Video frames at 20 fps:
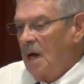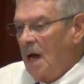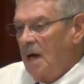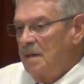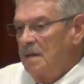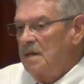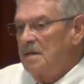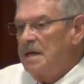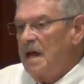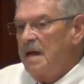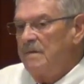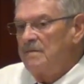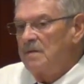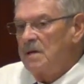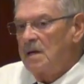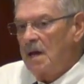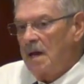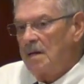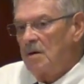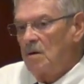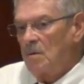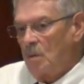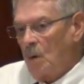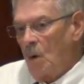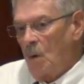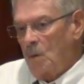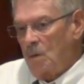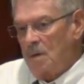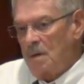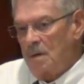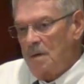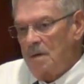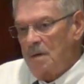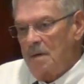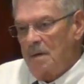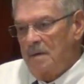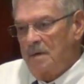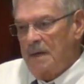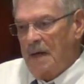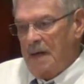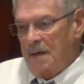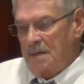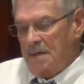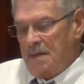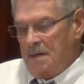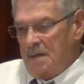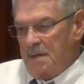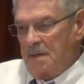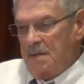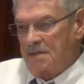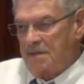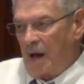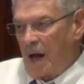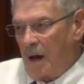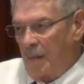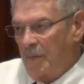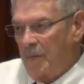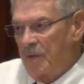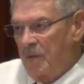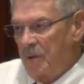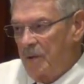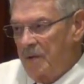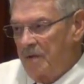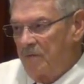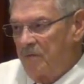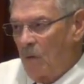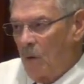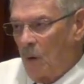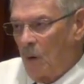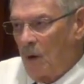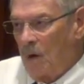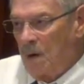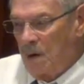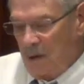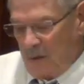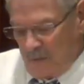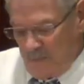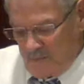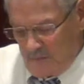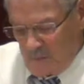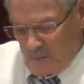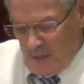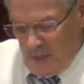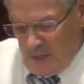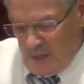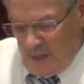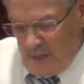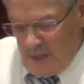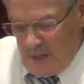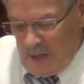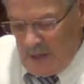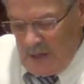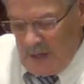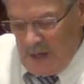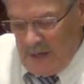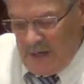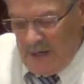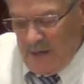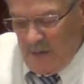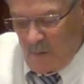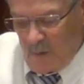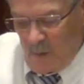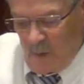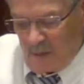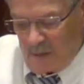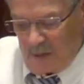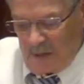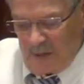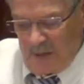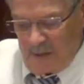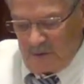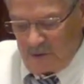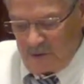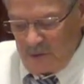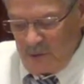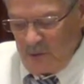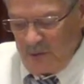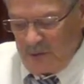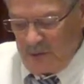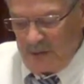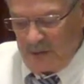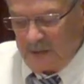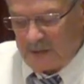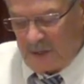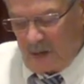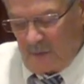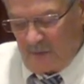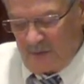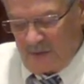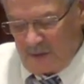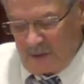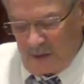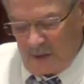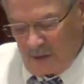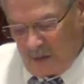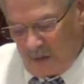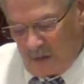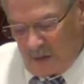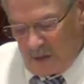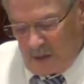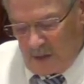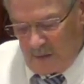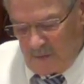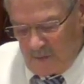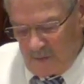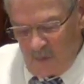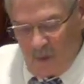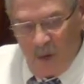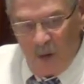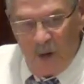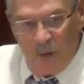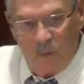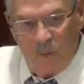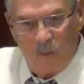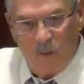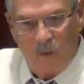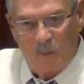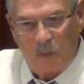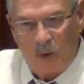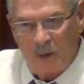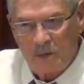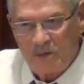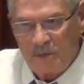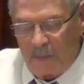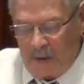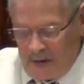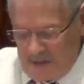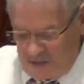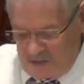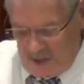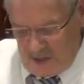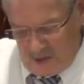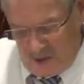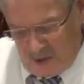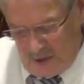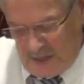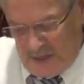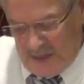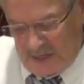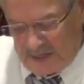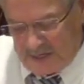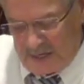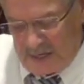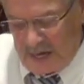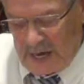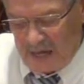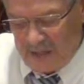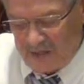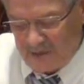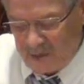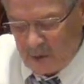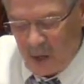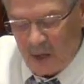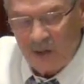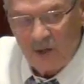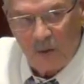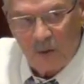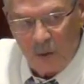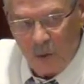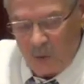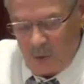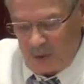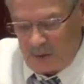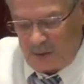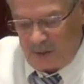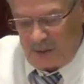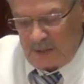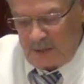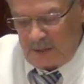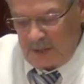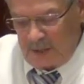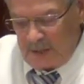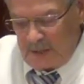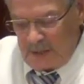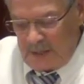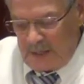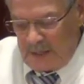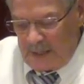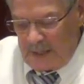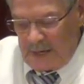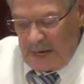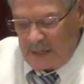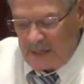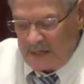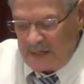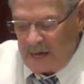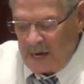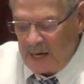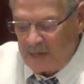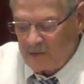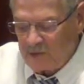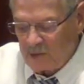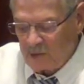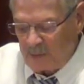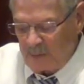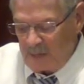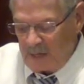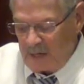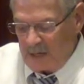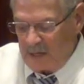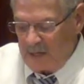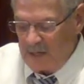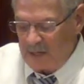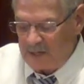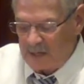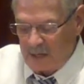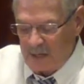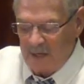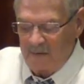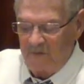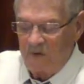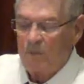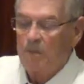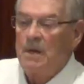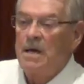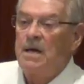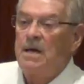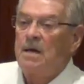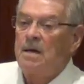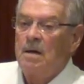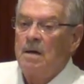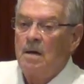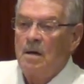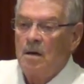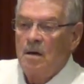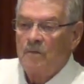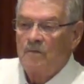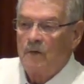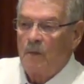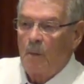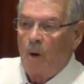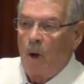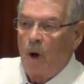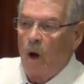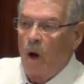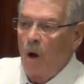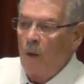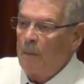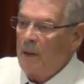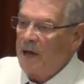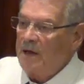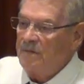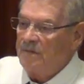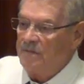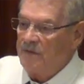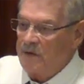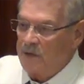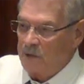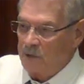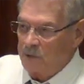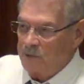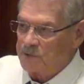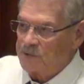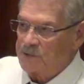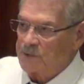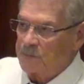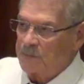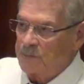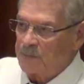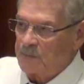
And then David later wrote that Psalm 34. And he wrote, and two things out there uh, were brought to my attention. He said, I sought the Lord, and he answered me. He delivered me from all my fears.